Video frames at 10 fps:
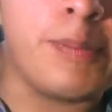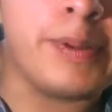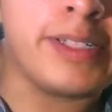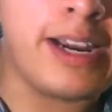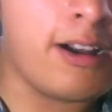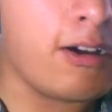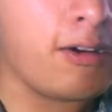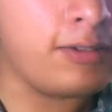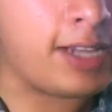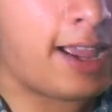
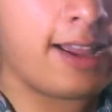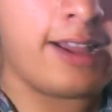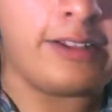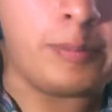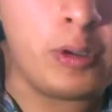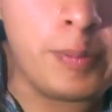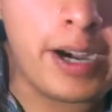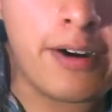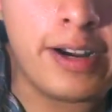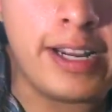potatoes and
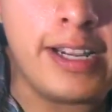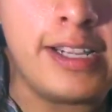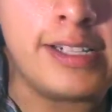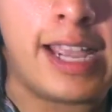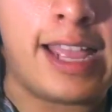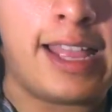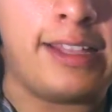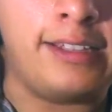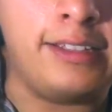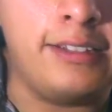blueberries
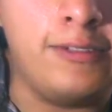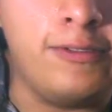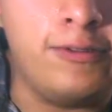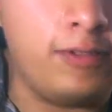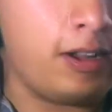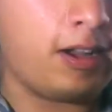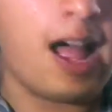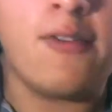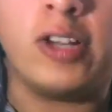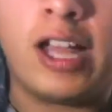and uh,
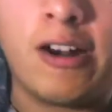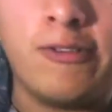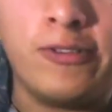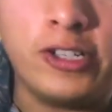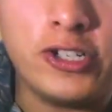avocado fudge.